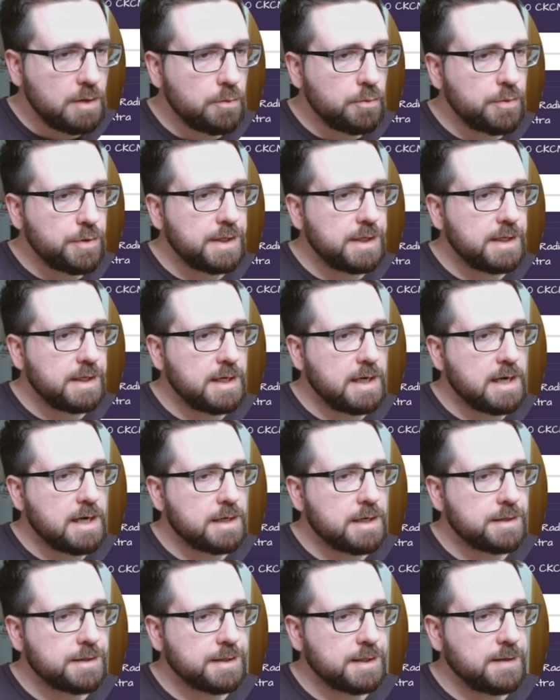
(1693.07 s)
We
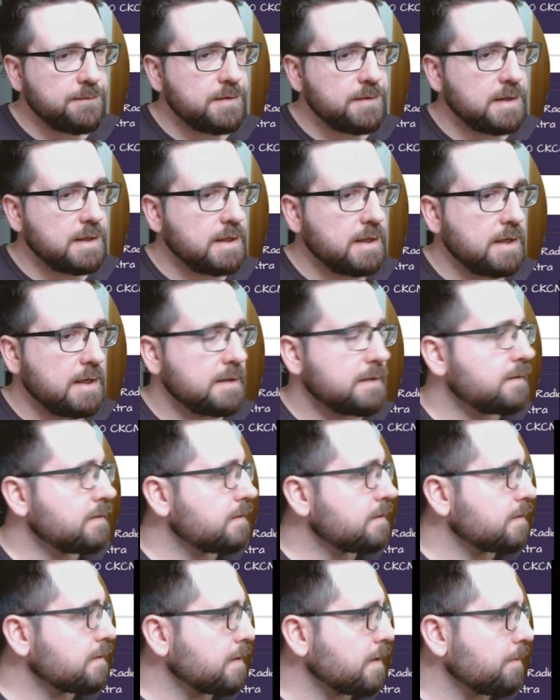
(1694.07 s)
are giving
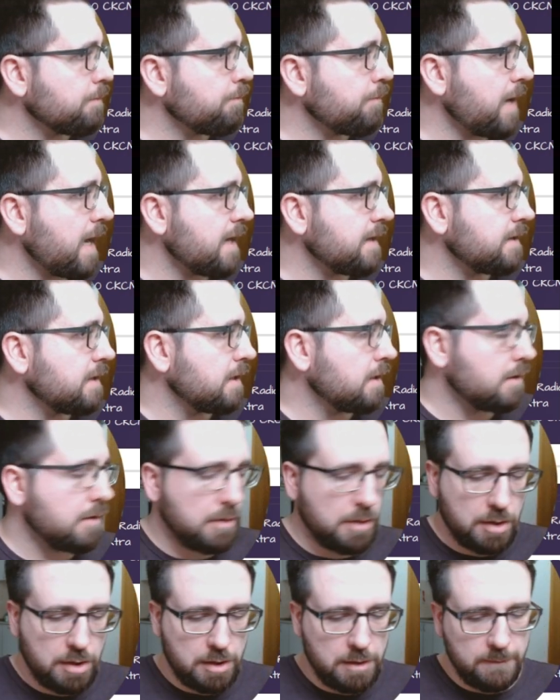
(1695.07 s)
it a padding
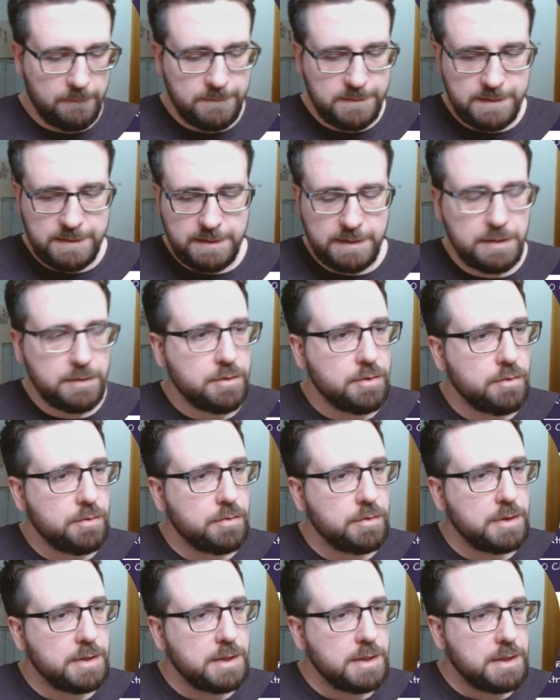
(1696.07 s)
of
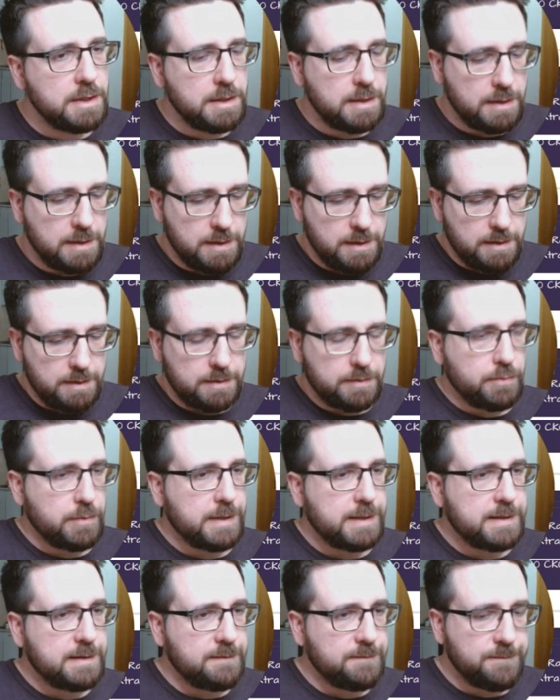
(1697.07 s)

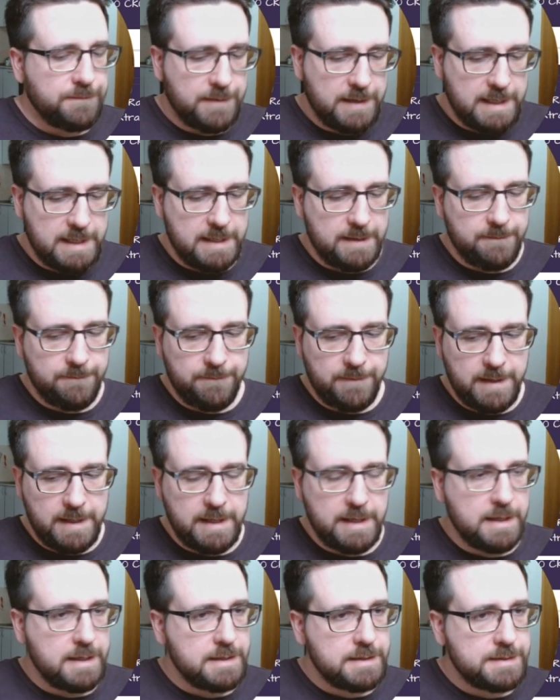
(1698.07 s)
0.25
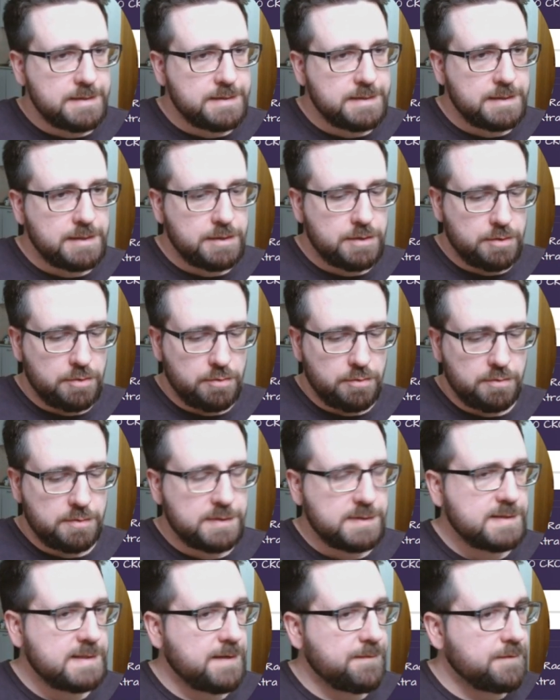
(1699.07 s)
and
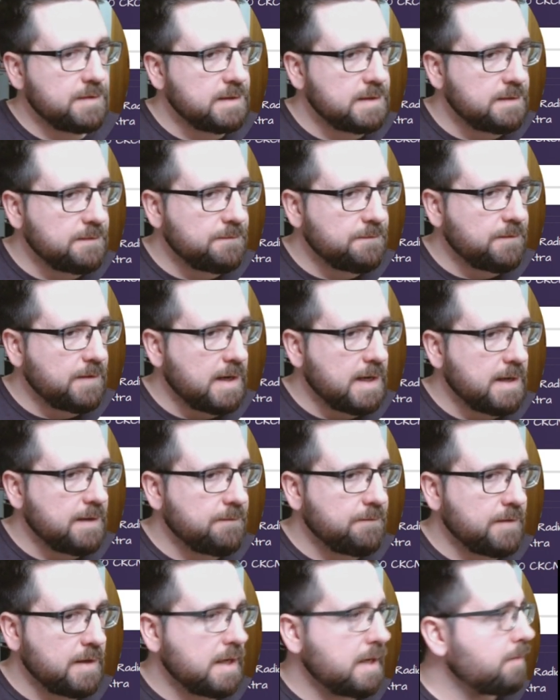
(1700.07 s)

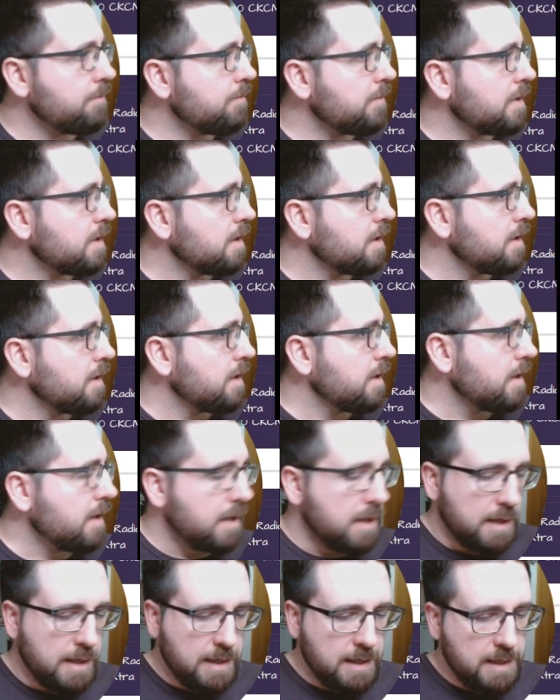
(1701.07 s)
0.75 m,
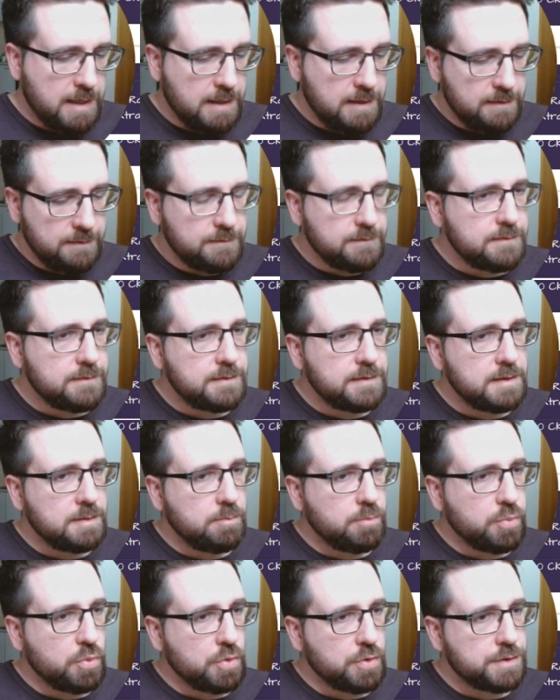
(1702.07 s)
and the
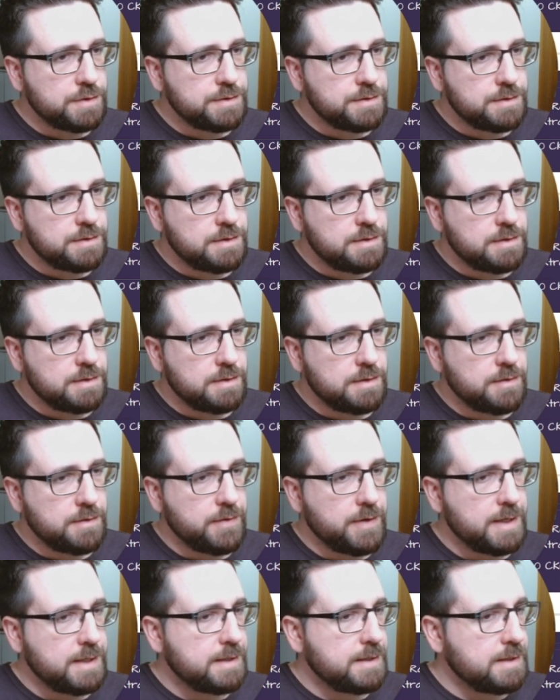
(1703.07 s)
border
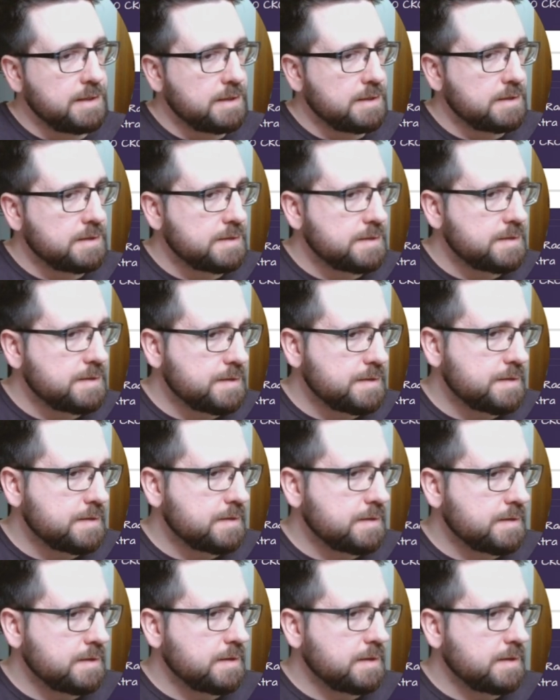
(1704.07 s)
radius